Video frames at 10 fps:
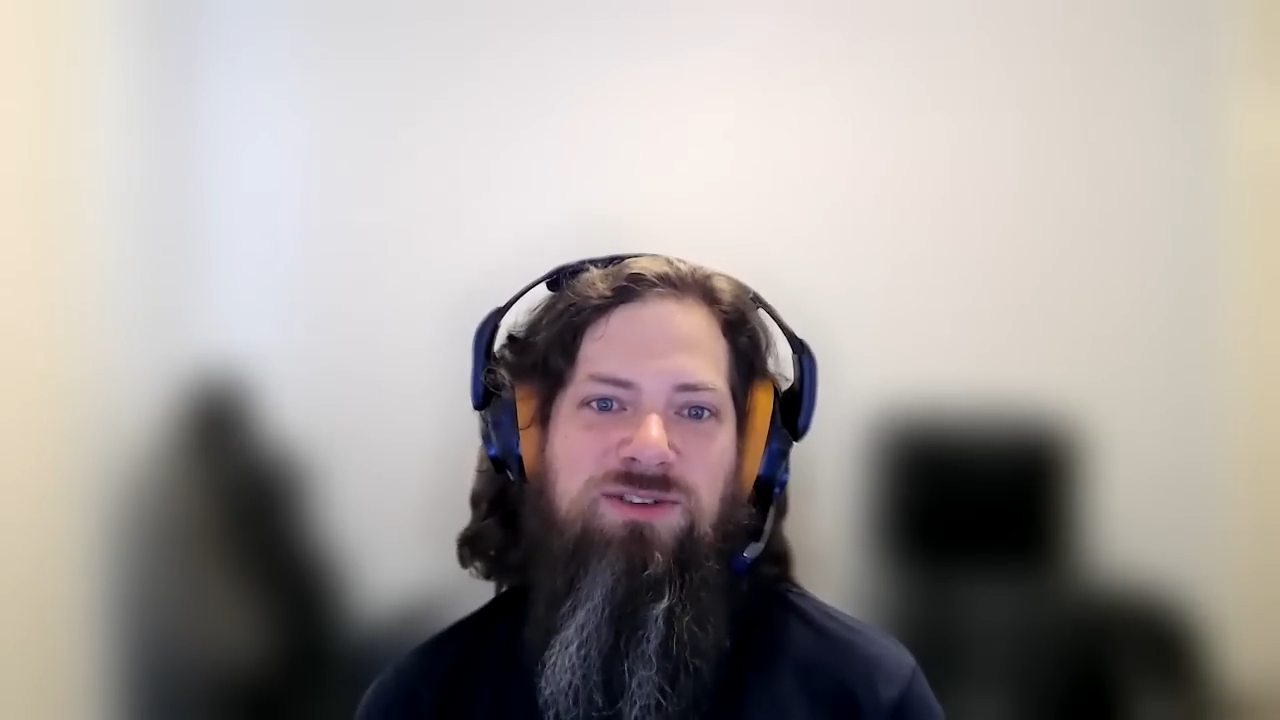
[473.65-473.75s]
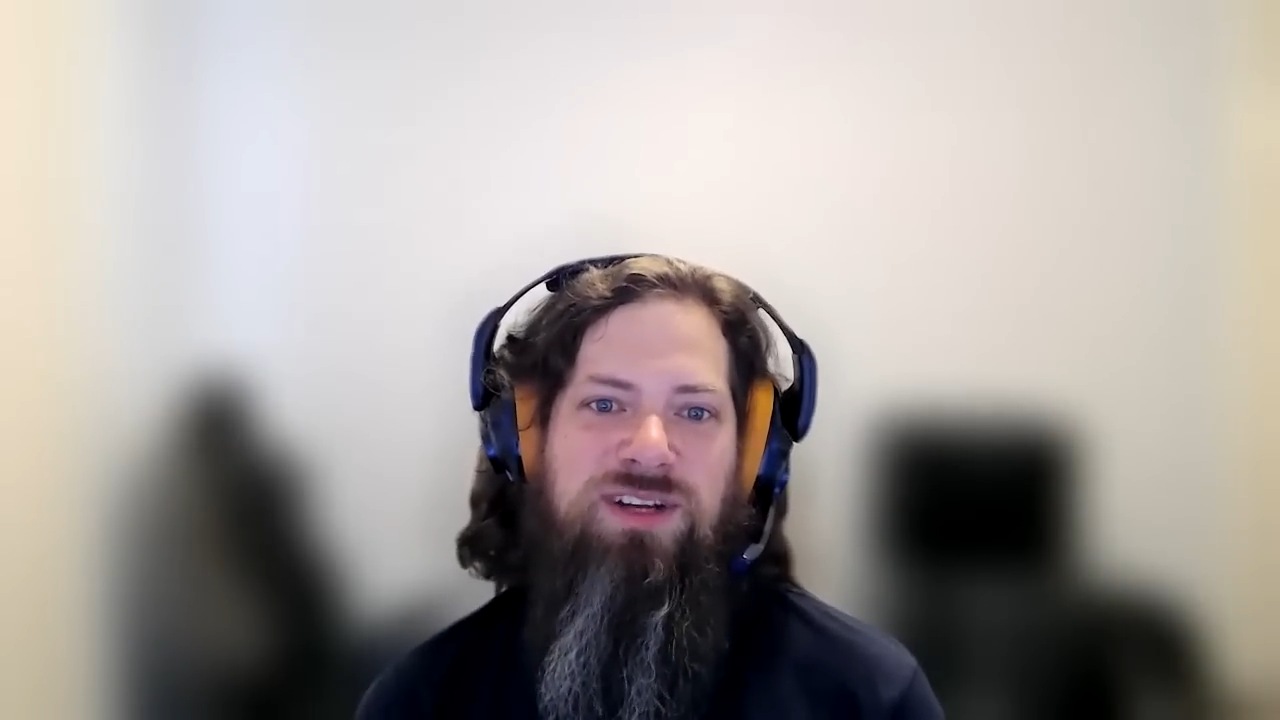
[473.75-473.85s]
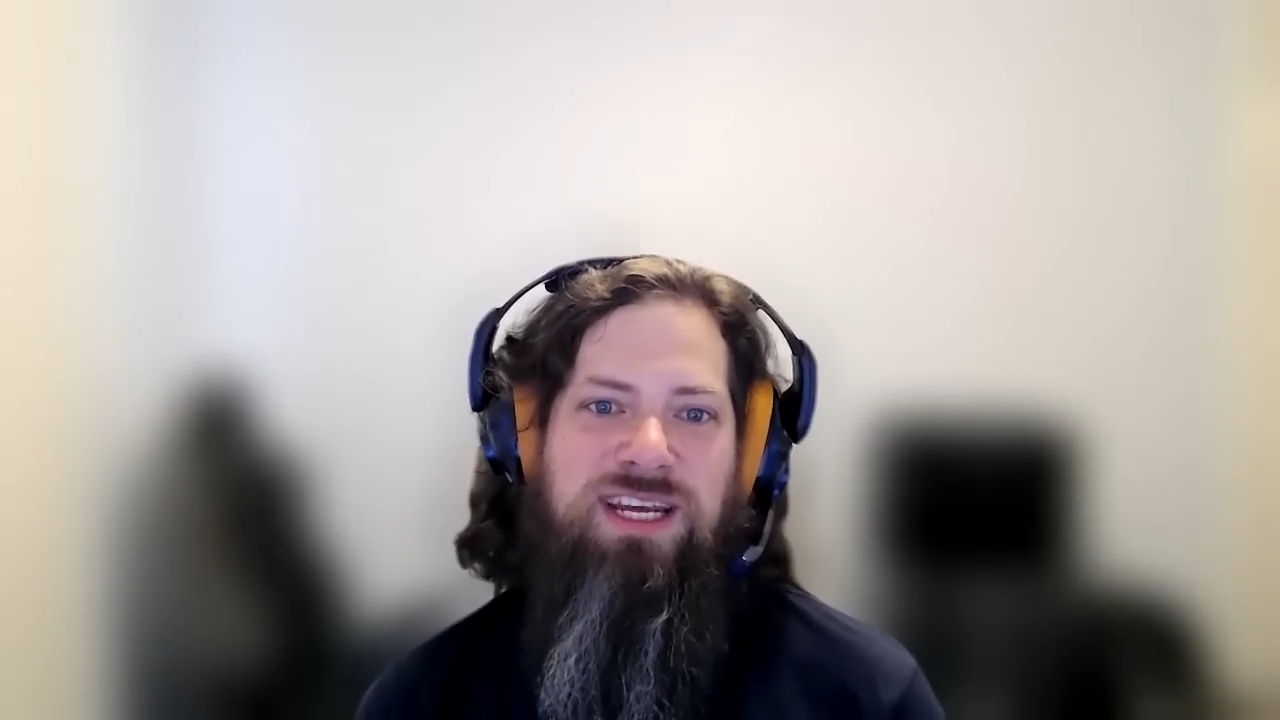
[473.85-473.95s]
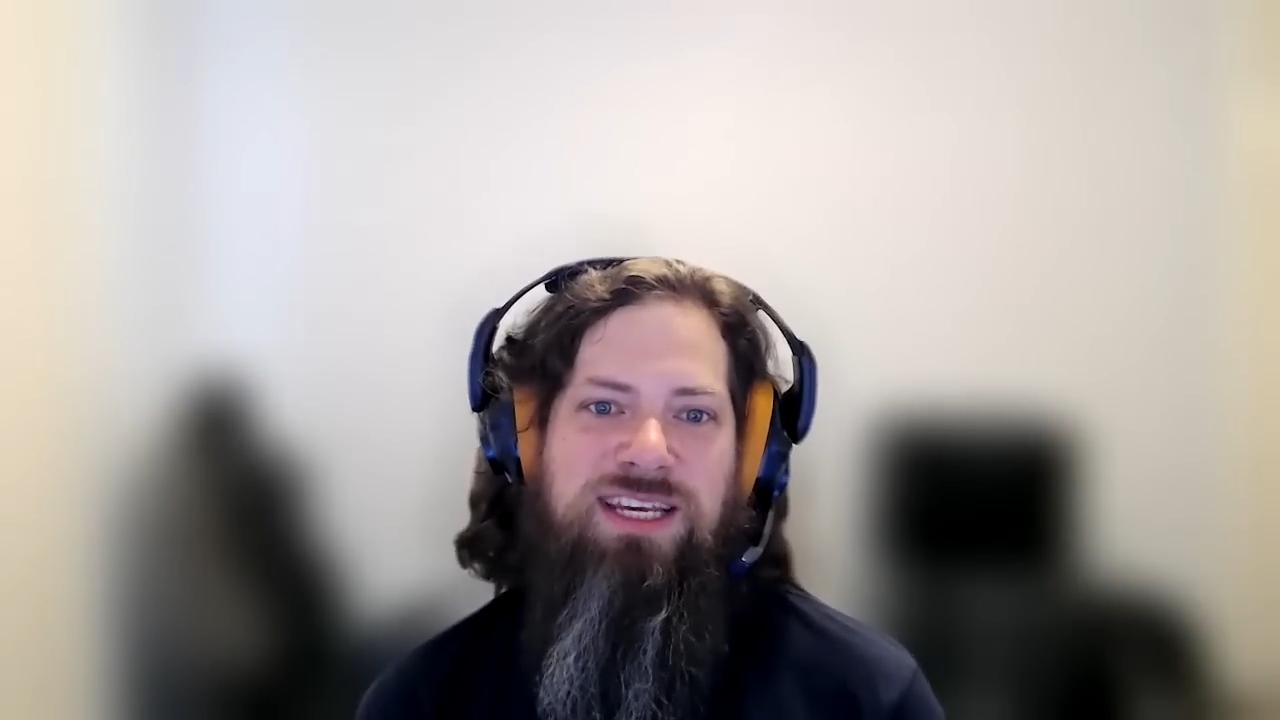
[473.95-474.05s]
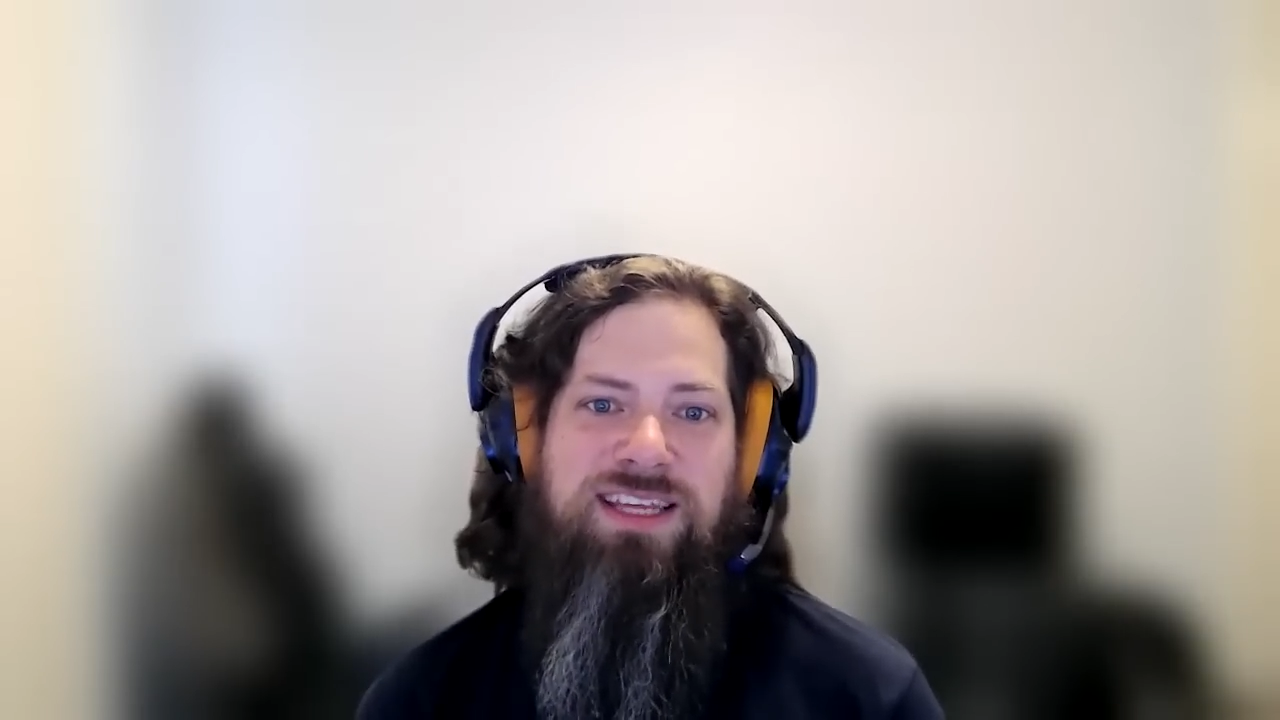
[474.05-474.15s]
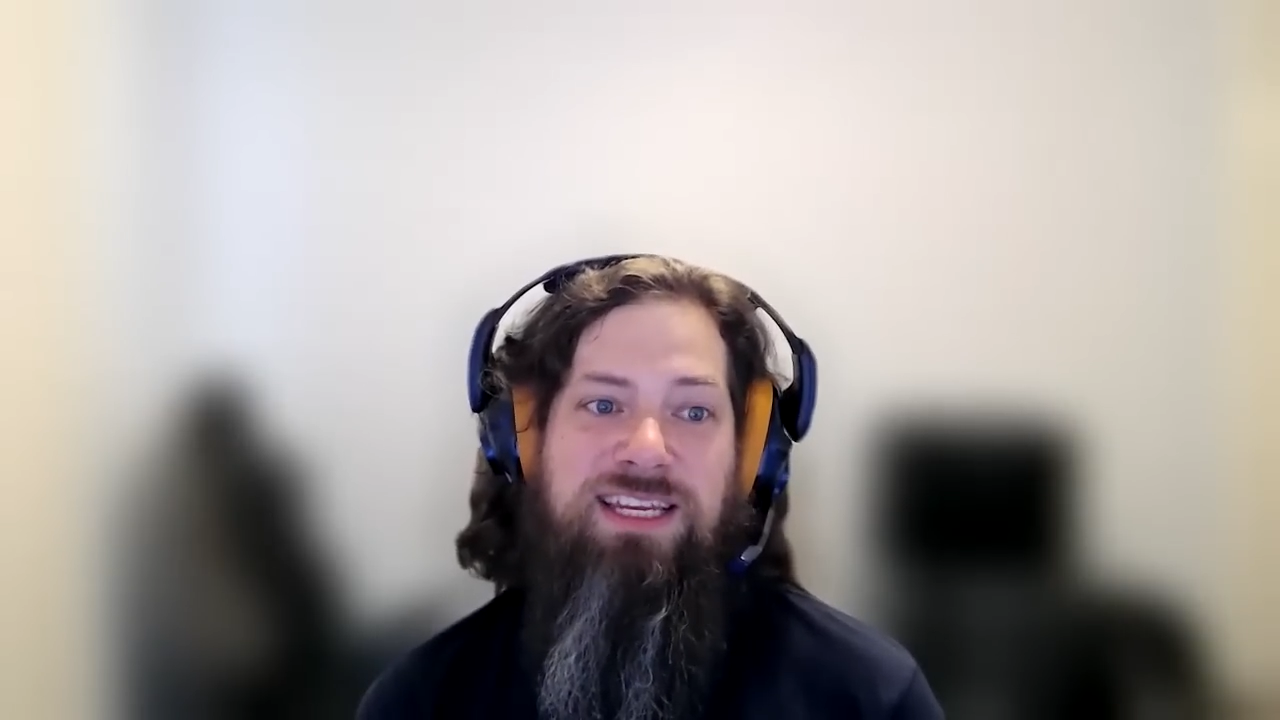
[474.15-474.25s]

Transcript: unique